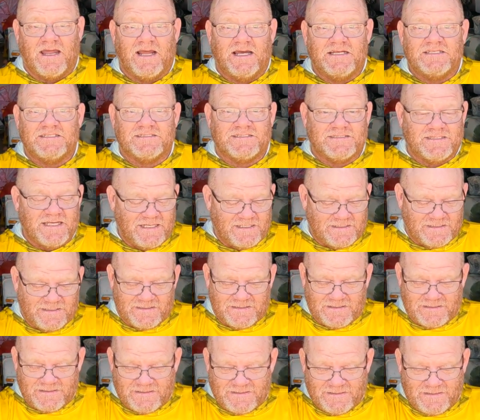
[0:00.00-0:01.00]
I just think that
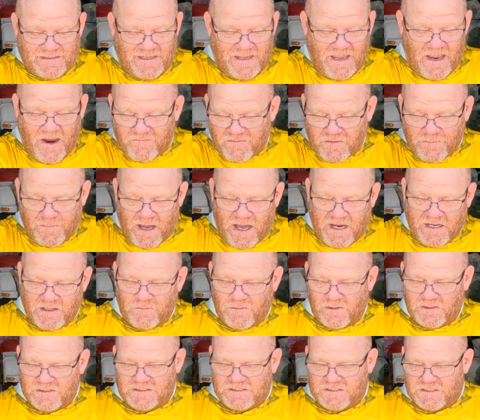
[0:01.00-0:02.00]
everybody
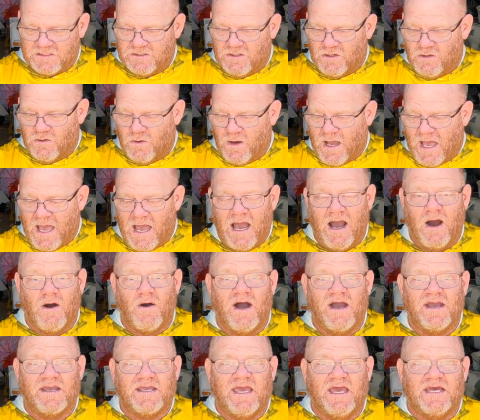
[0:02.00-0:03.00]
wants to know how
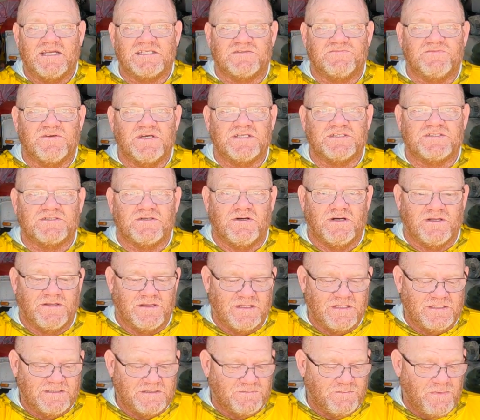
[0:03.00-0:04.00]
I catch fish on
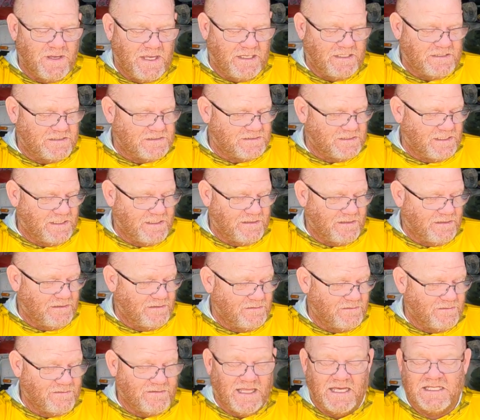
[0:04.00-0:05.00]
these baits, and
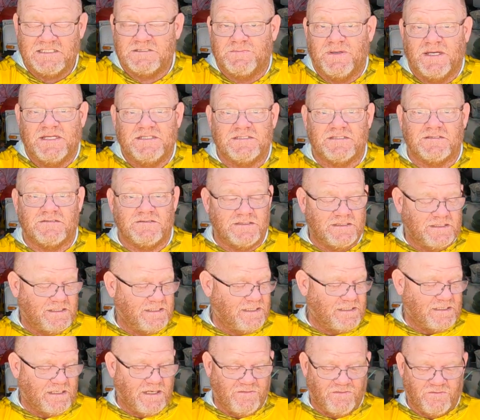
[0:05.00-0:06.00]
that's basically
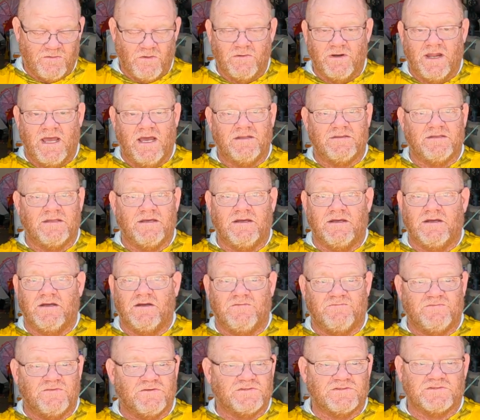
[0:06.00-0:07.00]
it. I throw it out there.
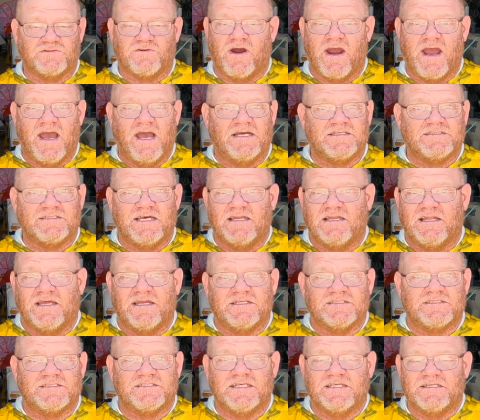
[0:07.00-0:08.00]
If there's grass, I let
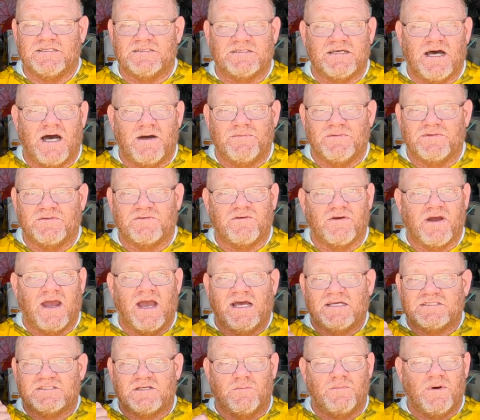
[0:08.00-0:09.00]
it sit on top of the
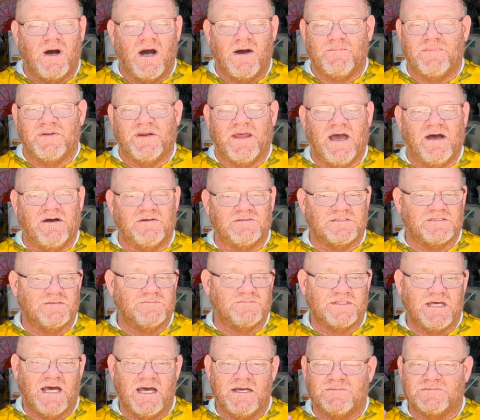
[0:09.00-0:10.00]
grass. I'll pop it out.
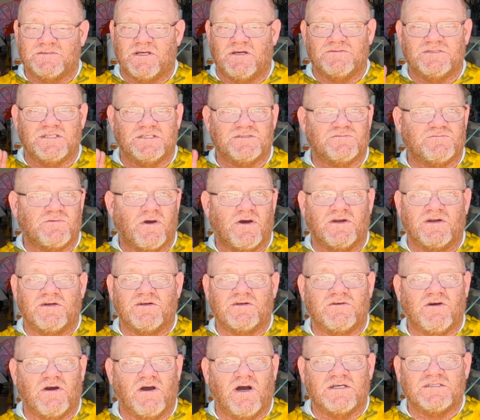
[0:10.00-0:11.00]
Sometimes I'll just run it
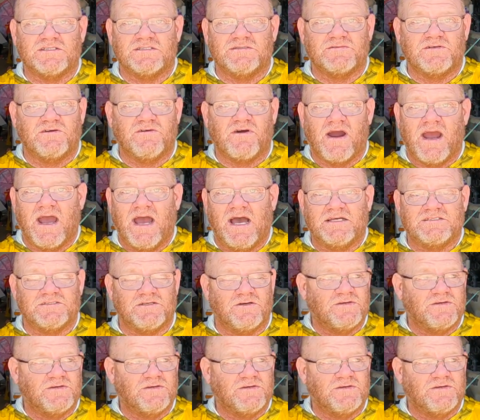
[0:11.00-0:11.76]
across the grass.